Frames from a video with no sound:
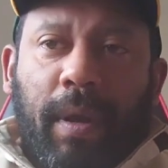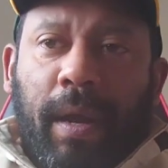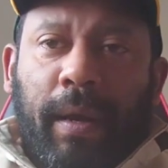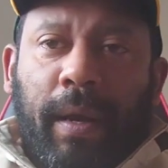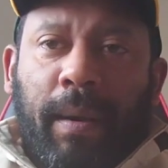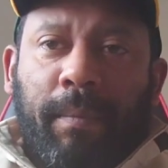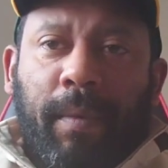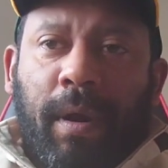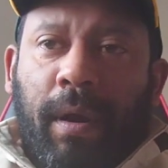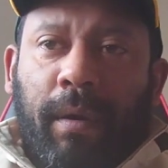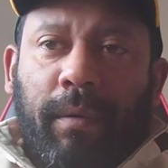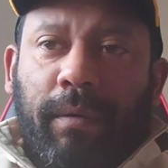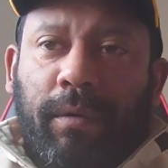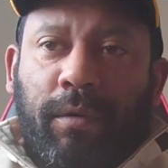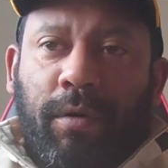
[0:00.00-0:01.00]
And I'm
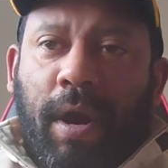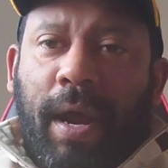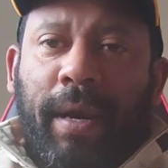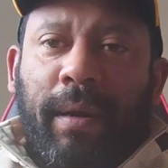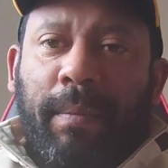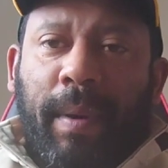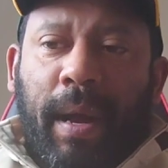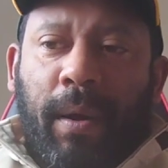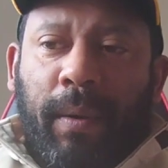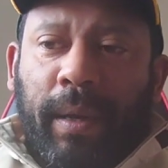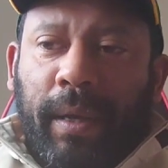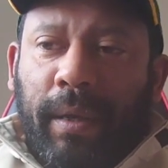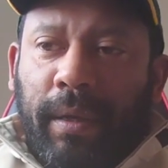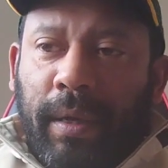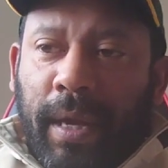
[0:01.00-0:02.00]
not crying about
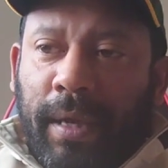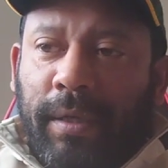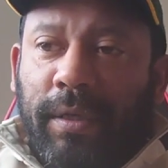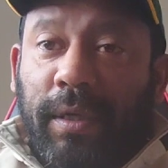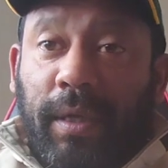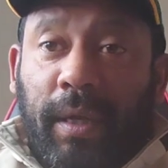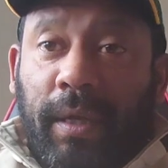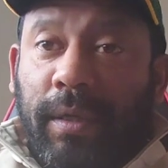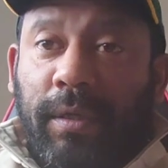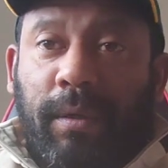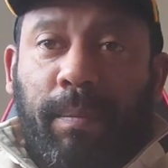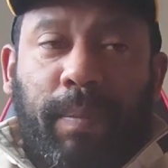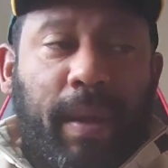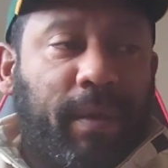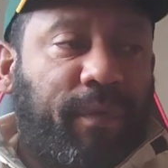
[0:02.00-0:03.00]
it. Yes, it's
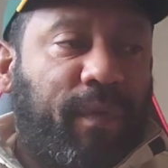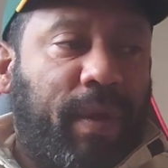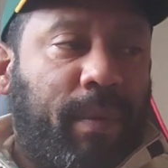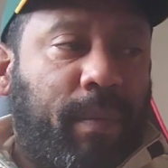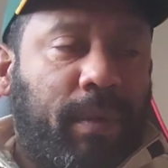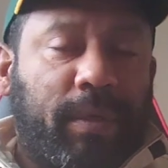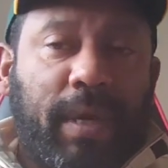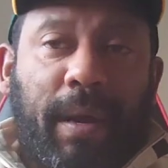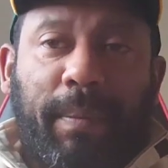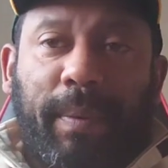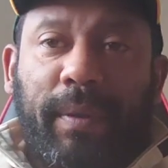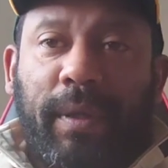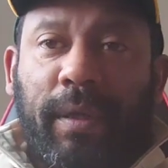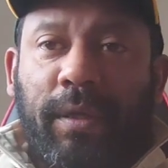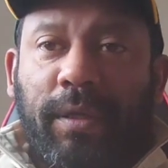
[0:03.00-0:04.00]
the best thing what's
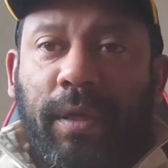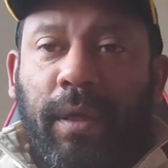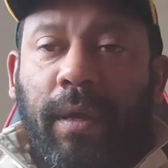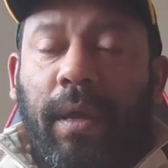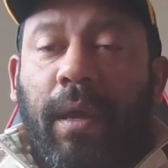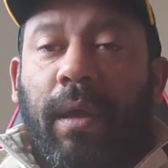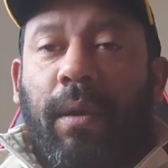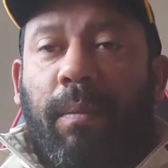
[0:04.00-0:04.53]
happened this year.